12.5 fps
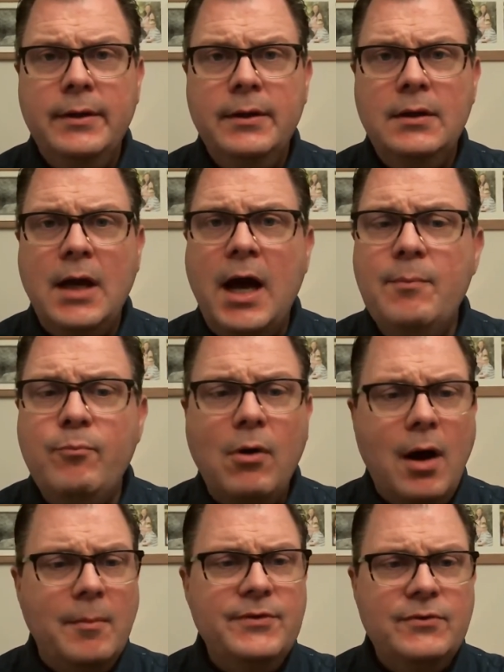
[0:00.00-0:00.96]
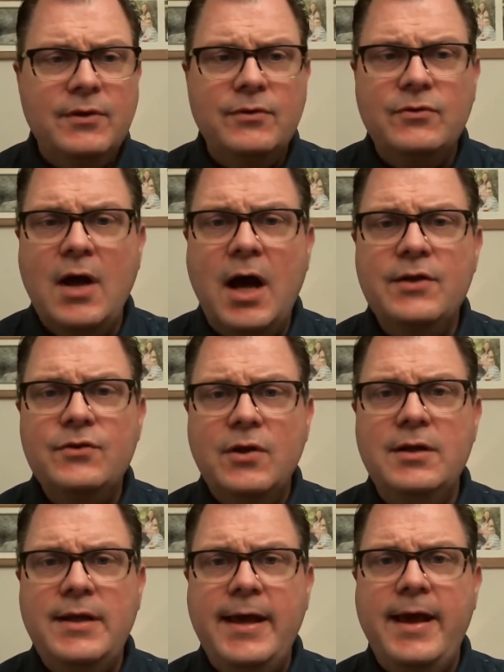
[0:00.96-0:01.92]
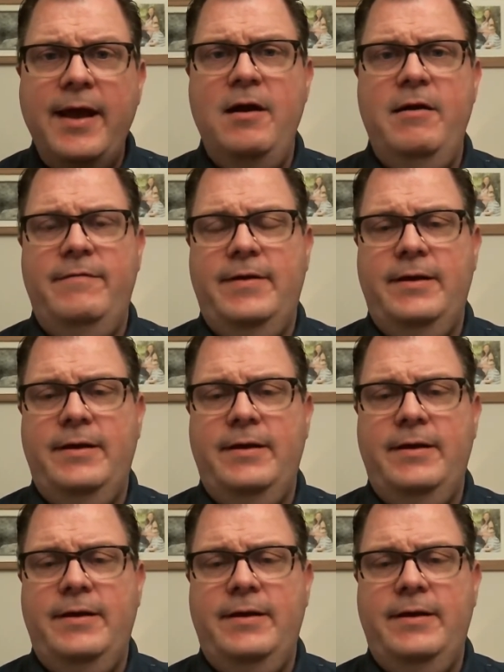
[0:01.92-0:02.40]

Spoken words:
God promised this. God is going to take care of it.